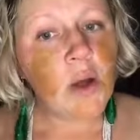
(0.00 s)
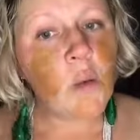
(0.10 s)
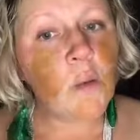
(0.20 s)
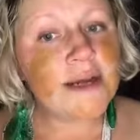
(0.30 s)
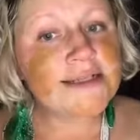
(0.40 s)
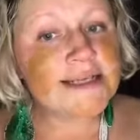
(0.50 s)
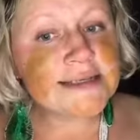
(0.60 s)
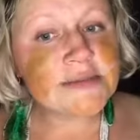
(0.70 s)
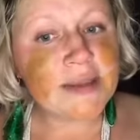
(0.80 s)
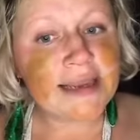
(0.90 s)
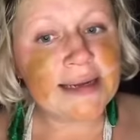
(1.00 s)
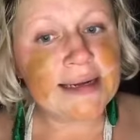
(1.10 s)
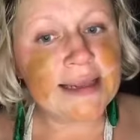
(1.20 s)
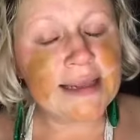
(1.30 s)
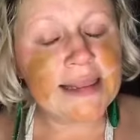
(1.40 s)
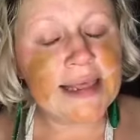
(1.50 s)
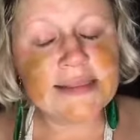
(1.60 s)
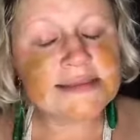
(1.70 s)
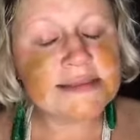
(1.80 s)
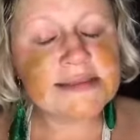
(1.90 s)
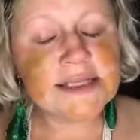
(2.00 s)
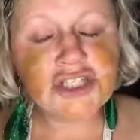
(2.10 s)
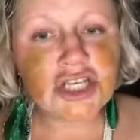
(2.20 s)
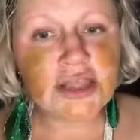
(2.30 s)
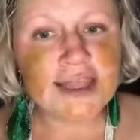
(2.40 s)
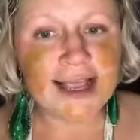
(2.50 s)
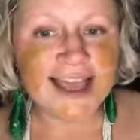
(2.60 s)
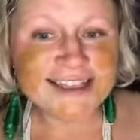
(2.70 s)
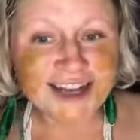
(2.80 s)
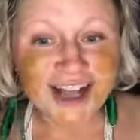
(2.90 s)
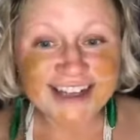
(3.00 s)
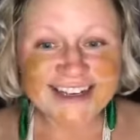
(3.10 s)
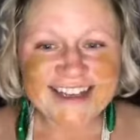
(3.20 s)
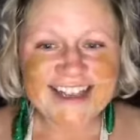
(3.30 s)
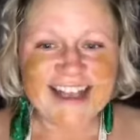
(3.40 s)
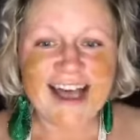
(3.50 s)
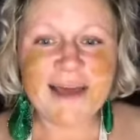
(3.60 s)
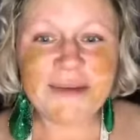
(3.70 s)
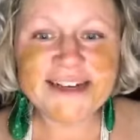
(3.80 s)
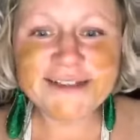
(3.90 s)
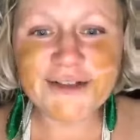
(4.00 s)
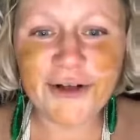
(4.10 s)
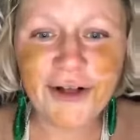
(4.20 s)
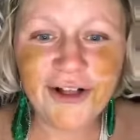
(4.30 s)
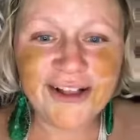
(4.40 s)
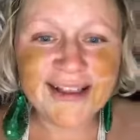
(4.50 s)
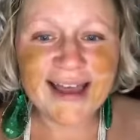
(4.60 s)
what it does mean, and this is such a good thing. Hi, John. Hi, Marisol.